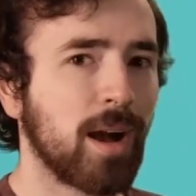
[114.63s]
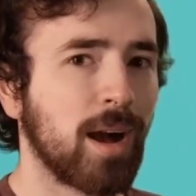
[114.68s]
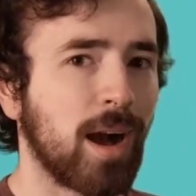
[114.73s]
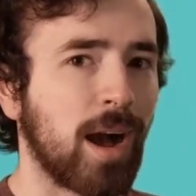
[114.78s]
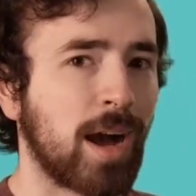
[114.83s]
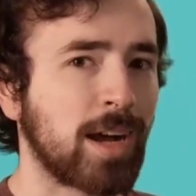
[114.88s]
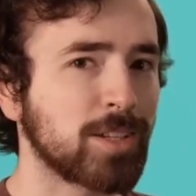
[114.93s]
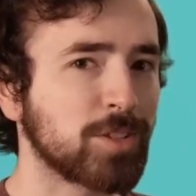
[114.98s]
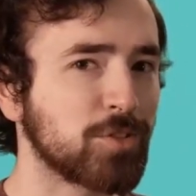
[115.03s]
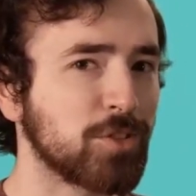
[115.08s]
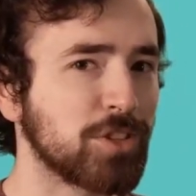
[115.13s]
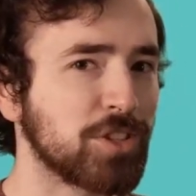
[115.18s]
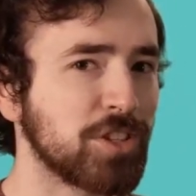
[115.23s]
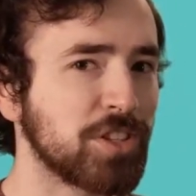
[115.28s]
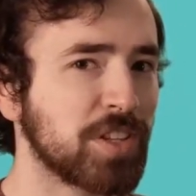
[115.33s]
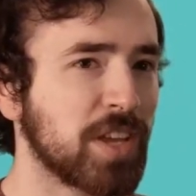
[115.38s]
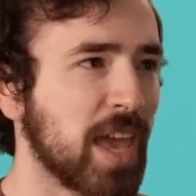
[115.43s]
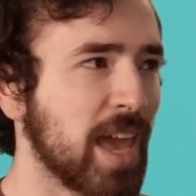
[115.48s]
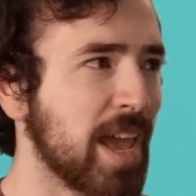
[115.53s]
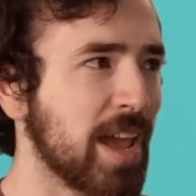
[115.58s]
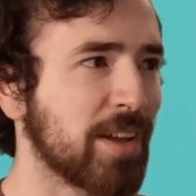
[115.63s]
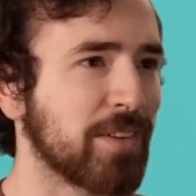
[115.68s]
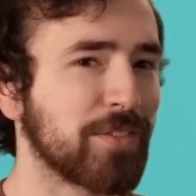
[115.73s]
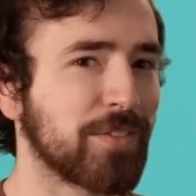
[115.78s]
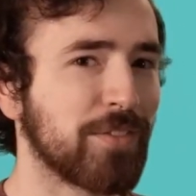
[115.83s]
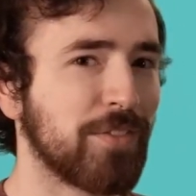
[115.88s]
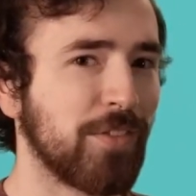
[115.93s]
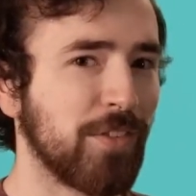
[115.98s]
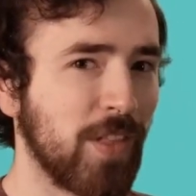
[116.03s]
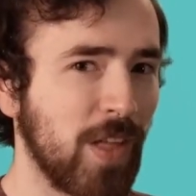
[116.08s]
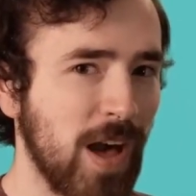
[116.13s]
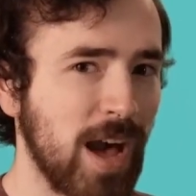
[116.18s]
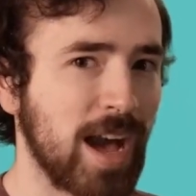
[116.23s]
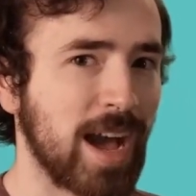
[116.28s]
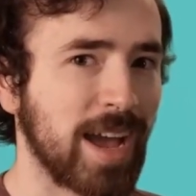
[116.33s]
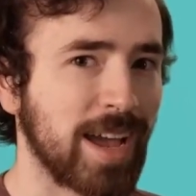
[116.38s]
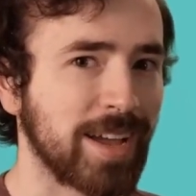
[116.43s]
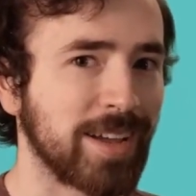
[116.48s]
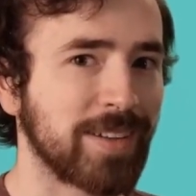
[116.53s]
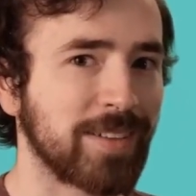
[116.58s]
ostriches can't
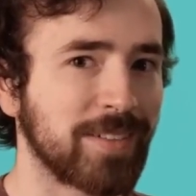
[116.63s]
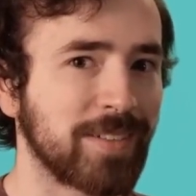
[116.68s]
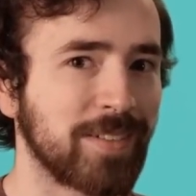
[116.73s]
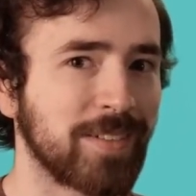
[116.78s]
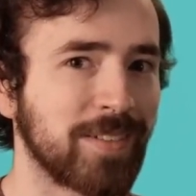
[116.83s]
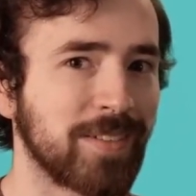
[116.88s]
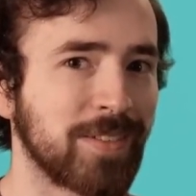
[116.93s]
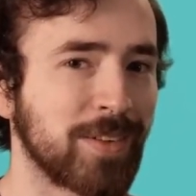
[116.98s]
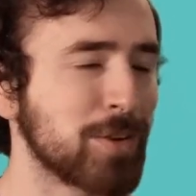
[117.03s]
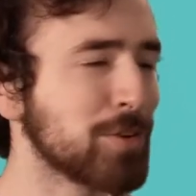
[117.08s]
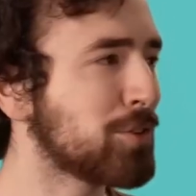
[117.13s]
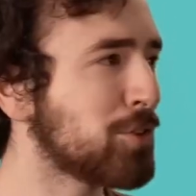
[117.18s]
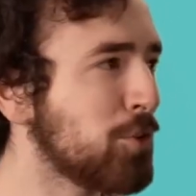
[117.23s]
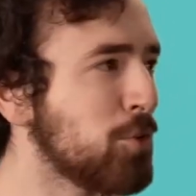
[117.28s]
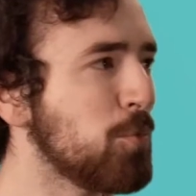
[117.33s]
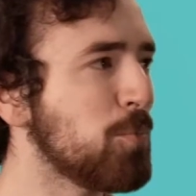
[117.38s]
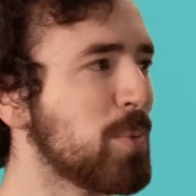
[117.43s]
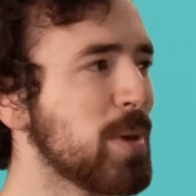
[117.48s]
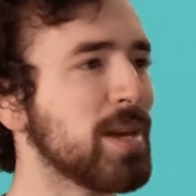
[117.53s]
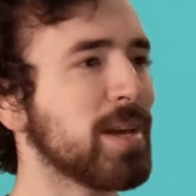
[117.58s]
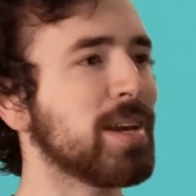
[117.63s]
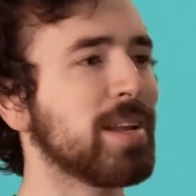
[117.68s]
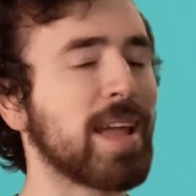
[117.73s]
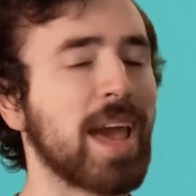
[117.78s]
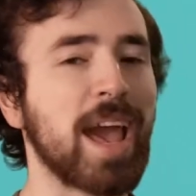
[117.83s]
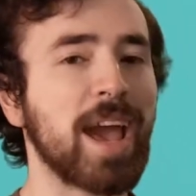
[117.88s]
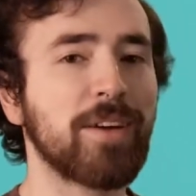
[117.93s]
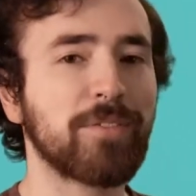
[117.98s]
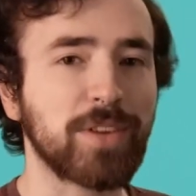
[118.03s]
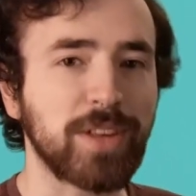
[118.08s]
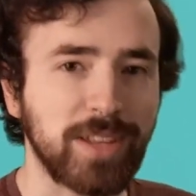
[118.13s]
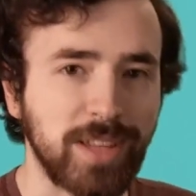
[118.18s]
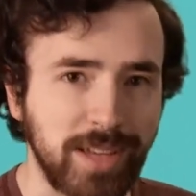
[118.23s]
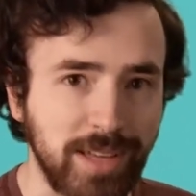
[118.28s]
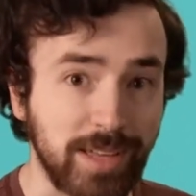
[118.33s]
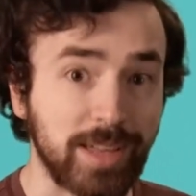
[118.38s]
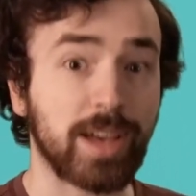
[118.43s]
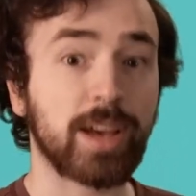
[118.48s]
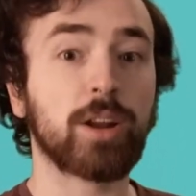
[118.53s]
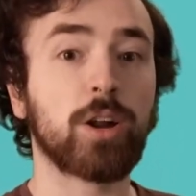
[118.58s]
fly. They're too big and heavy to
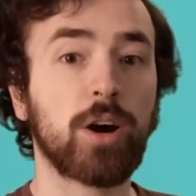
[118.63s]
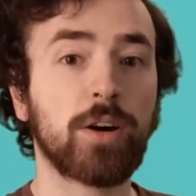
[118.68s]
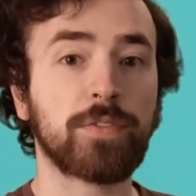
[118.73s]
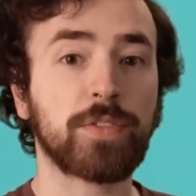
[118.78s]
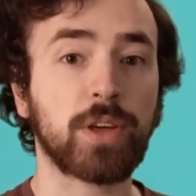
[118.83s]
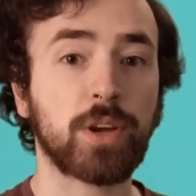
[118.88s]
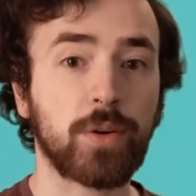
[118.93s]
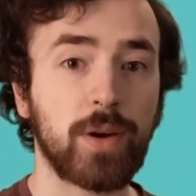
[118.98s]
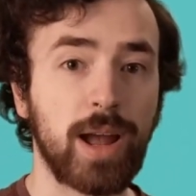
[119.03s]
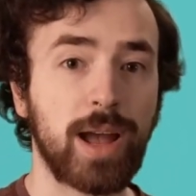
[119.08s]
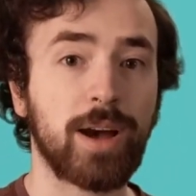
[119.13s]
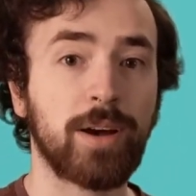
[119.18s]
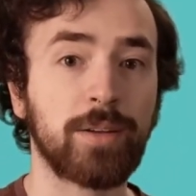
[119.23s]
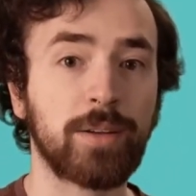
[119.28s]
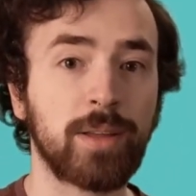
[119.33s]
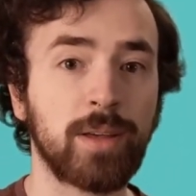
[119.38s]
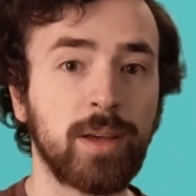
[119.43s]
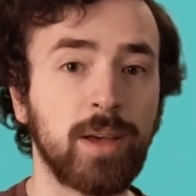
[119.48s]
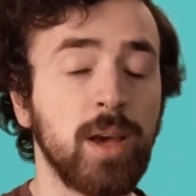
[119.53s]
get off the ground.